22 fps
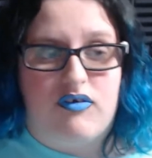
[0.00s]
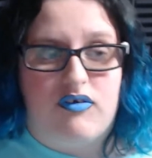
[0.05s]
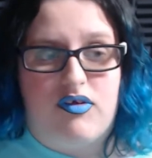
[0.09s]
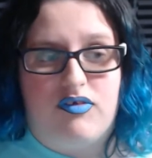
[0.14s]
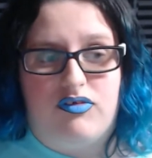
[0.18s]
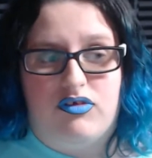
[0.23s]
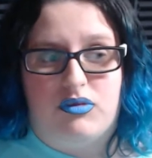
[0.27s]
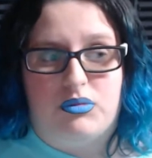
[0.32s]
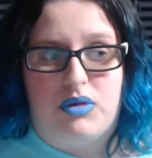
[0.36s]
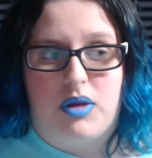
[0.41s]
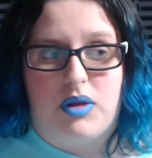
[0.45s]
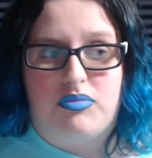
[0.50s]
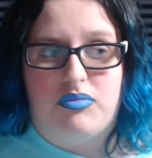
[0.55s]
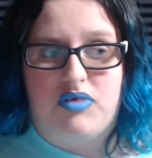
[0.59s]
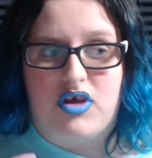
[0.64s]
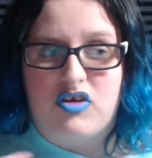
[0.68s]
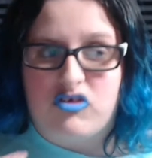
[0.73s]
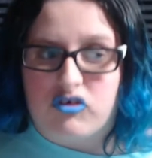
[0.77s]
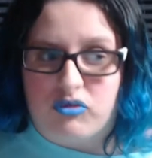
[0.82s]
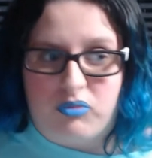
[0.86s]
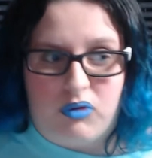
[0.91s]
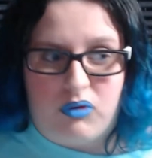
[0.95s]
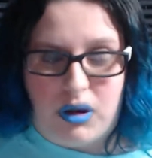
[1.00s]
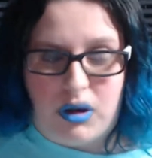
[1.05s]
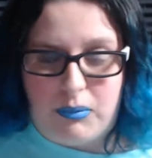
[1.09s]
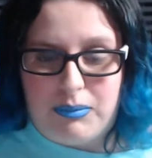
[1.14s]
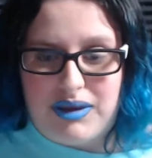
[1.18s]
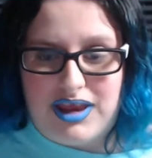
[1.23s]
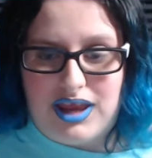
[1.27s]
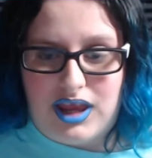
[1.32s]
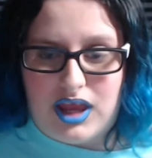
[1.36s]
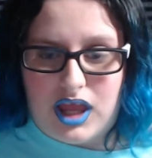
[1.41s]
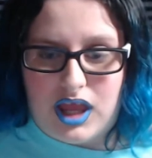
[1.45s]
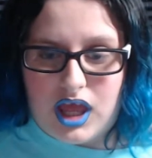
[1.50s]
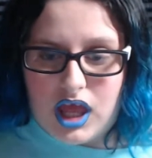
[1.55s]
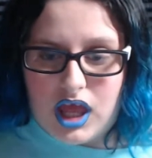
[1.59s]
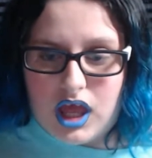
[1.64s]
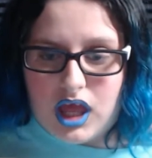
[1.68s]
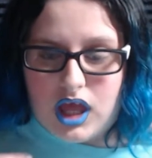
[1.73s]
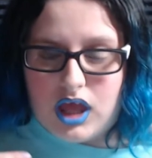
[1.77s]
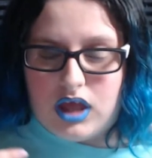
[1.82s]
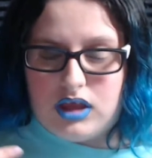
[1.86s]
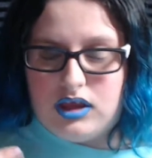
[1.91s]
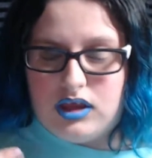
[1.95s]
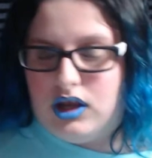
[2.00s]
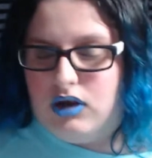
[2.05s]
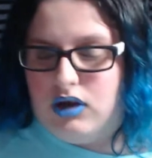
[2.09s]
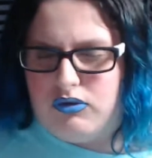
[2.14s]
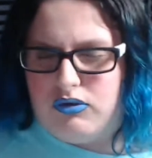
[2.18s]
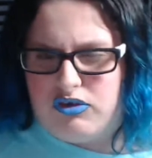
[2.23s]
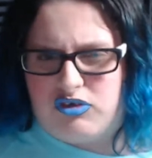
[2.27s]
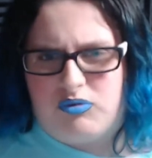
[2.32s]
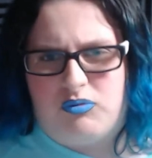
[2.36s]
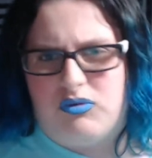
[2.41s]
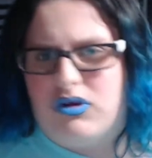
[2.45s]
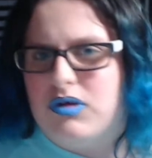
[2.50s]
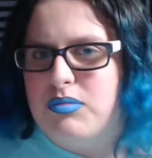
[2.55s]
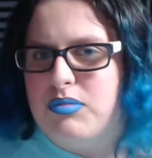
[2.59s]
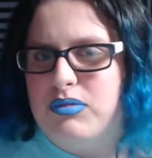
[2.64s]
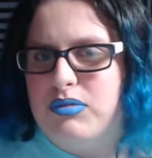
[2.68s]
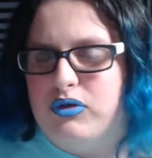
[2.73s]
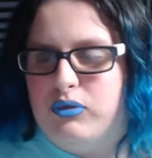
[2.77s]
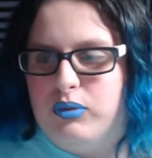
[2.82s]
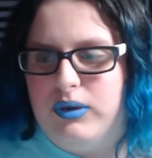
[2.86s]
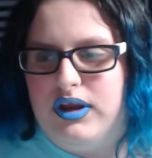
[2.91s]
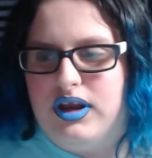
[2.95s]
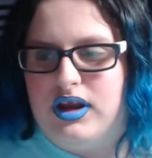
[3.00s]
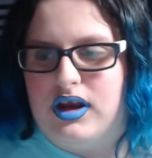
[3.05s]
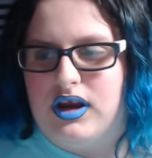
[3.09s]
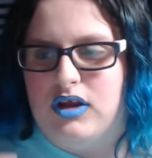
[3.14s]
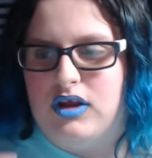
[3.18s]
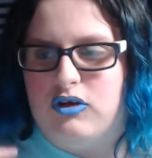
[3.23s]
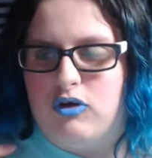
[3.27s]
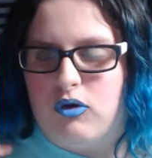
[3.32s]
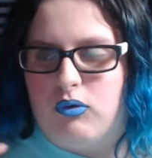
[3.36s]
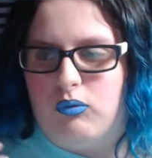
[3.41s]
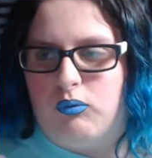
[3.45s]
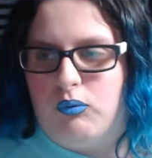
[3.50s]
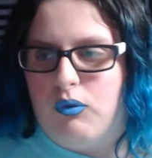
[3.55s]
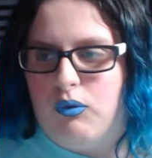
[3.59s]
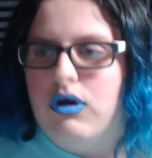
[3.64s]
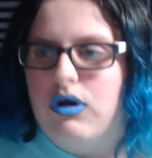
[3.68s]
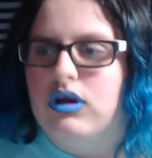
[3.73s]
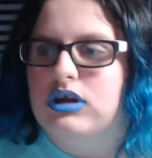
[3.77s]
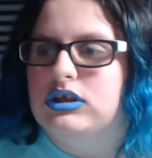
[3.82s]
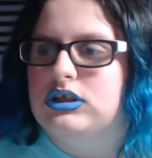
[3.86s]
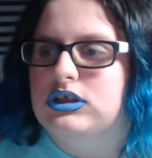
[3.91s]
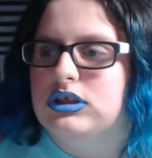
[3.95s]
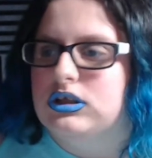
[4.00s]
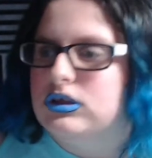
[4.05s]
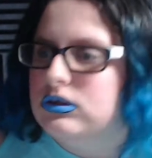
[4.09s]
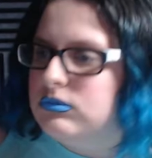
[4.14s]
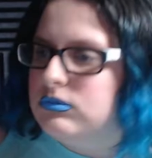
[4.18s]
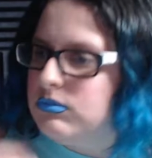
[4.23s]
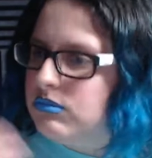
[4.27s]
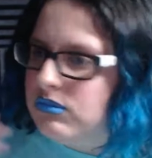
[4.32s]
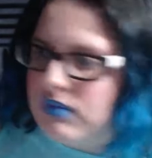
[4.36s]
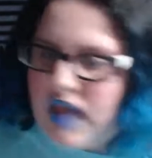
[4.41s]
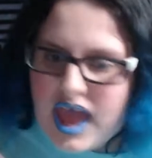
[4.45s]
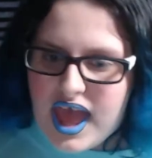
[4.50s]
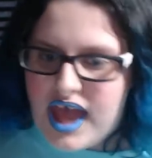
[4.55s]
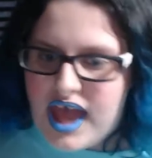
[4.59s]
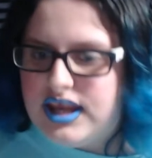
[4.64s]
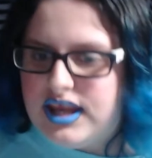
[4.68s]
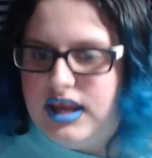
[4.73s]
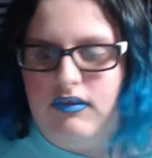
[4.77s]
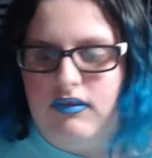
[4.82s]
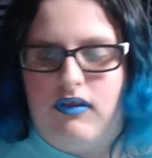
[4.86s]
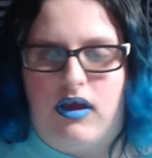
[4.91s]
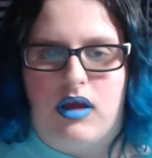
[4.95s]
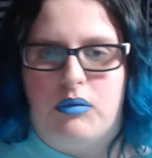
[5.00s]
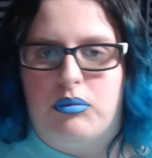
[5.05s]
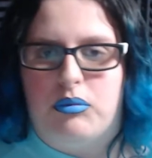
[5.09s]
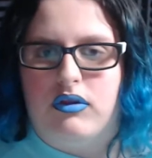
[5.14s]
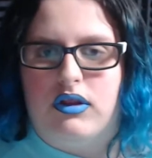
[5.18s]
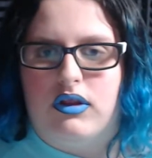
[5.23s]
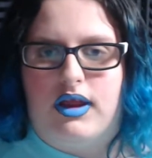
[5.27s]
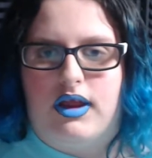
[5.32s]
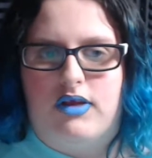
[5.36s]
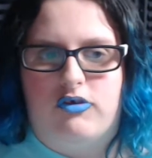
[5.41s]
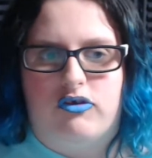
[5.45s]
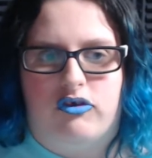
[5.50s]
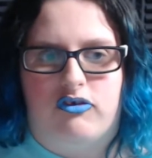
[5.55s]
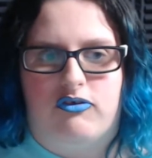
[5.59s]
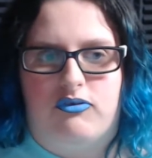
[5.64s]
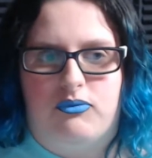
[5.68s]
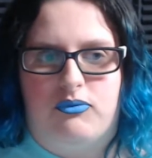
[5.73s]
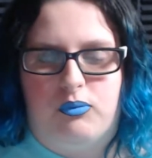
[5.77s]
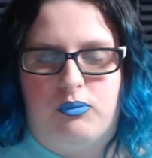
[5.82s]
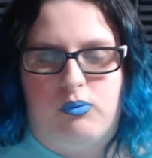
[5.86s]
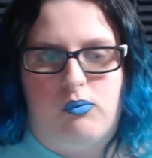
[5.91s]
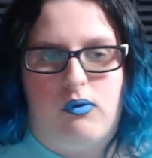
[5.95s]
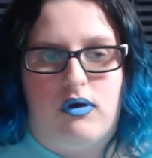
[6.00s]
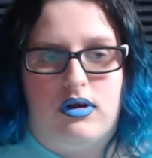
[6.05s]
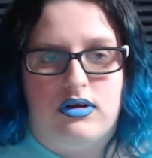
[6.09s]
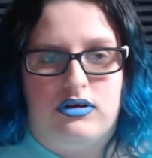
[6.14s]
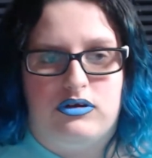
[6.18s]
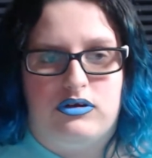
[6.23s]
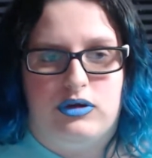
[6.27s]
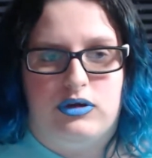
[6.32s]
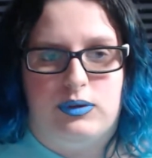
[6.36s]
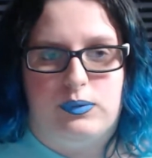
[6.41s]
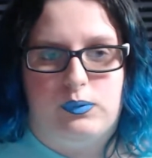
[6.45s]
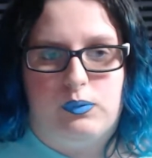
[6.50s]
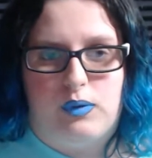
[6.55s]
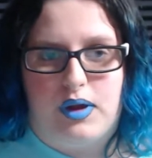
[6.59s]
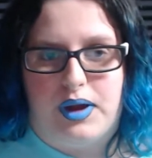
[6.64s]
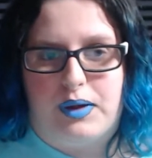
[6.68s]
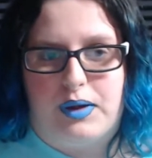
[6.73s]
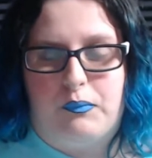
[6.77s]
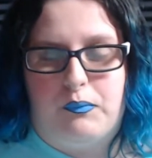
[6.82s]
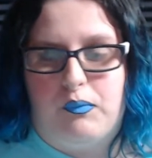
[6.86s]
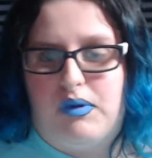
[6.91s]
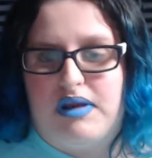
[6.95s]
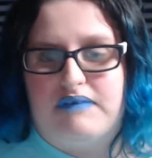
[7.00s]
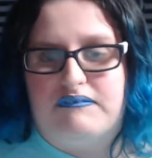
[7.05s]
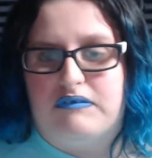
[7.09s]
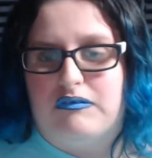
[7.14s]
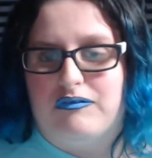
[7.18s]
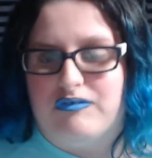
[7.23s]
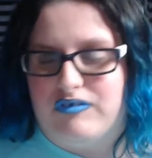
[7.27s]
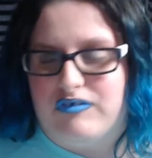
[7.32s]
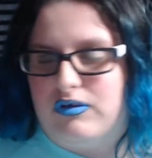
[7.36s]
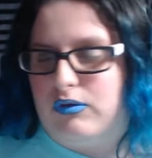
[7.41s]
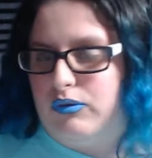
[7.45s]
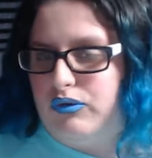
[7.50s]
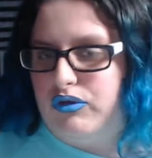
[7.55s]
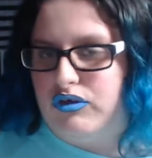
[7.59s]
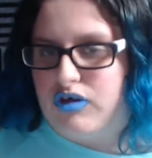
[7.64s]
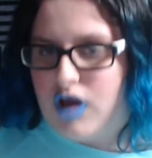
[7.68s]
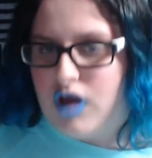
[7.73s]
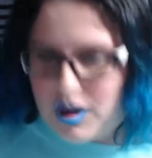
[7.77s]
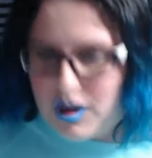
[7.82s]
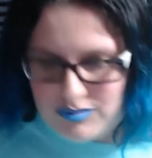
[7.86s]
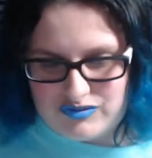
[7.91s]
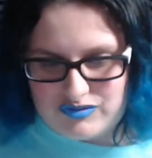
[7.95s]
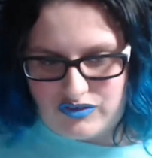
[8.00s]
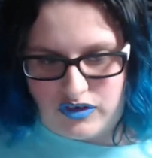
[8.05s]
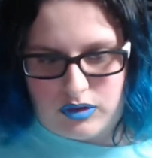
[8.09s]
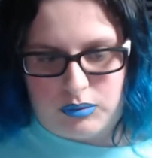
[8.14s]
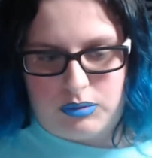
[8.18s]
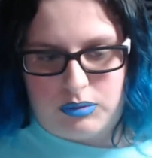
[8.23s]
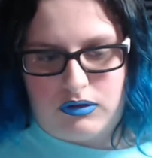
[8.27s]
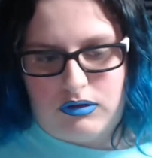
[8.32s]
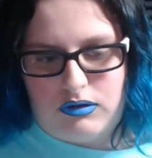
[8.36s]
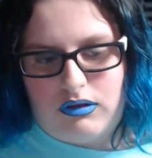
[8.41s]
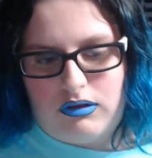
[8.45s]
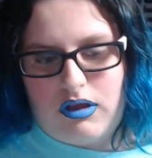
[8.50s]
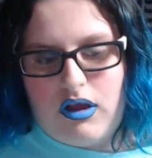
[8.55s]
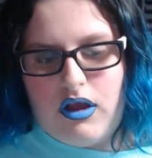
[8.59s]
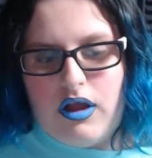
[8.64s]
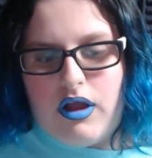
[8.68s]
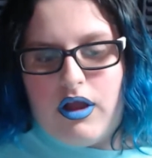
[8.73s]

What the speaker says: And sometimes I just want to be, you know, somewhere in between, and I don't want any label and I just want to wear whatever feels comfortable.